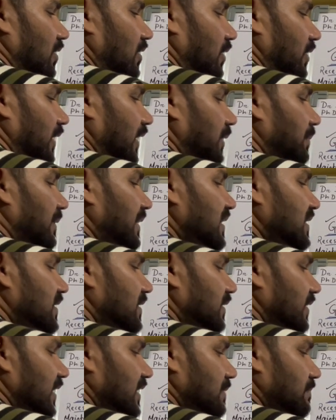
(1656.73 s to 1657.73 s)
That means
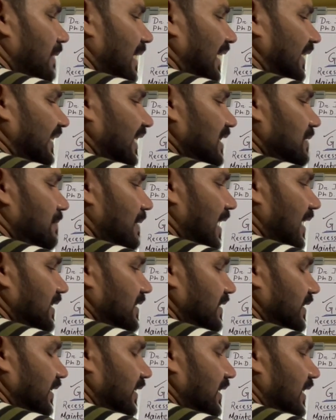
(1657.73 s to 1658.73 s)
this Barnage bar
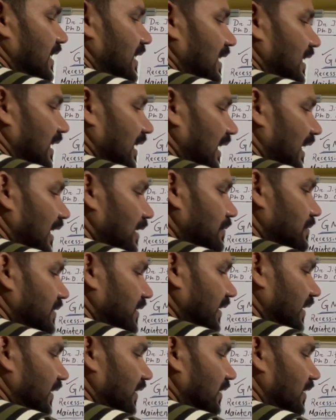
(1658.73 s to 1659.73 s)
gene helps
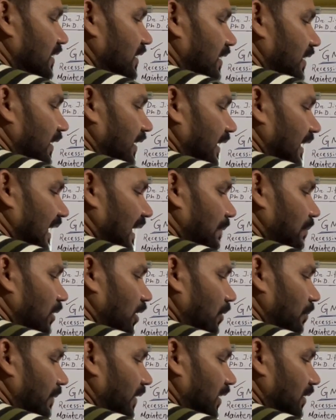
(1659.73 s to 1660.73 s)
in
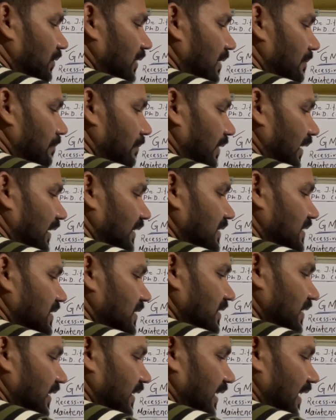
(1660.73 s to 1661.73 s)
development of the male
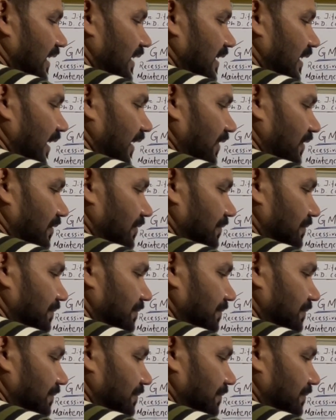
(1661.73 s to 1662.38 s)
sterile line.